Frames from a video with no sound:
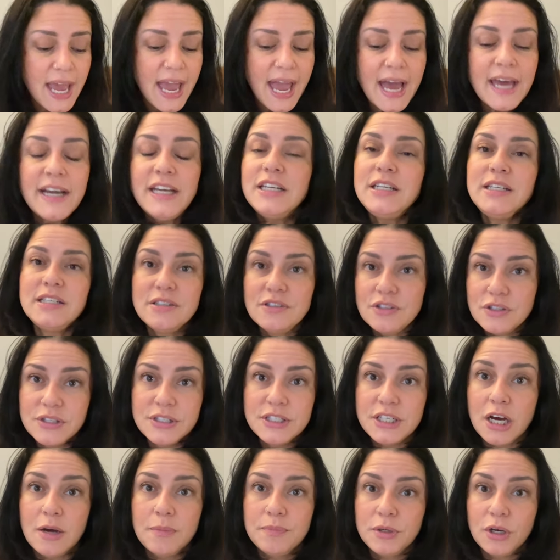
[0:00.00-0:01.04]
And it didn't
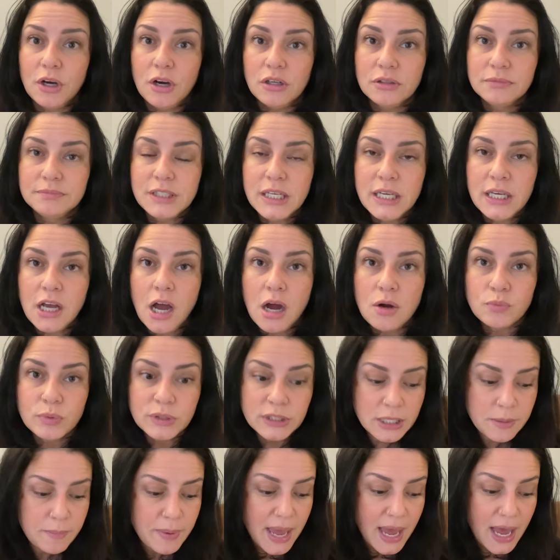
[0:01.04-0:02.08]
stop, y'all. It got
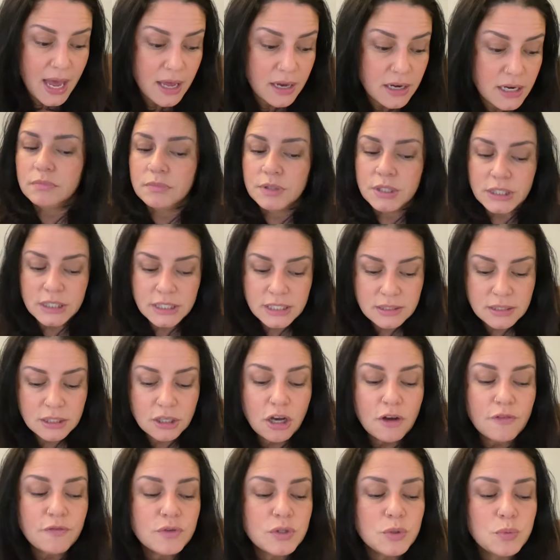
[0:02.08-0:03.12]
really bad. The leasing
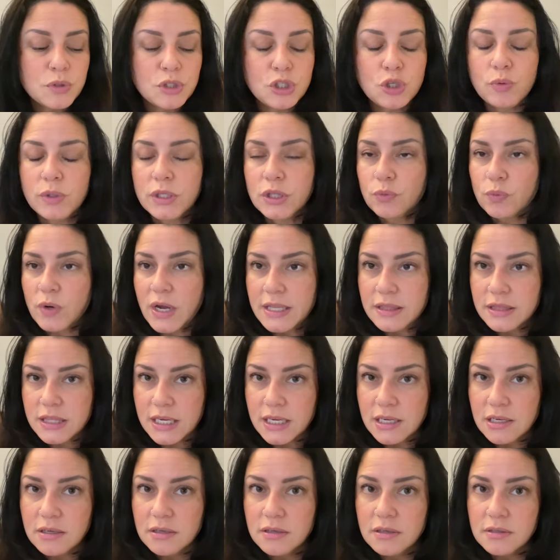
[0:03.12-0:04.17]
office was doing the right
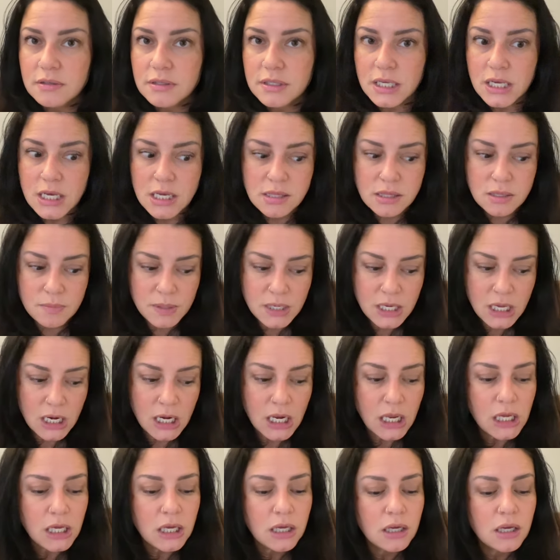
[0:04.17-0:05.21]
things in the
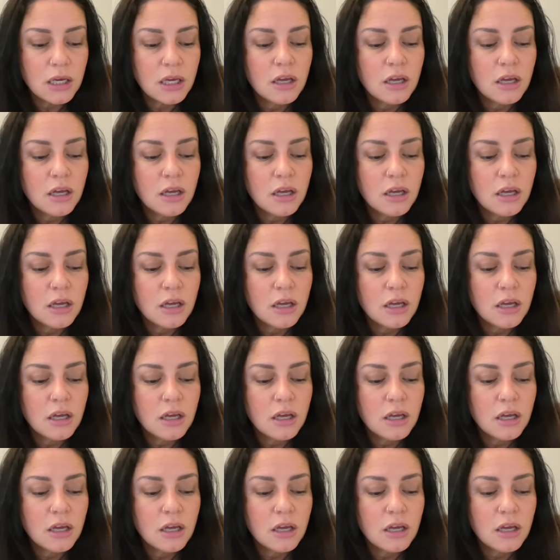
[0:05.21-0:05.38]
beginning